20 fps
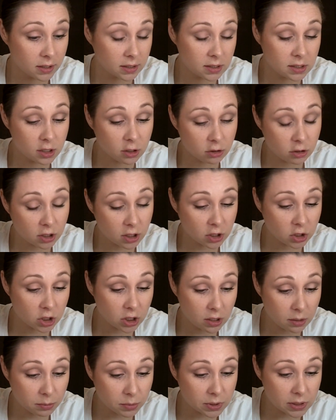concealer
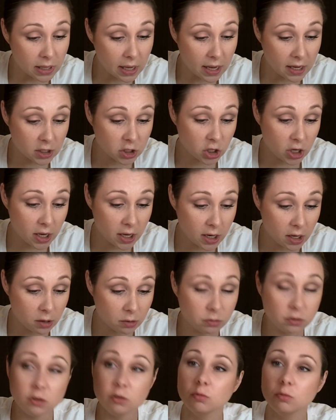touch-ups, eyeshadow.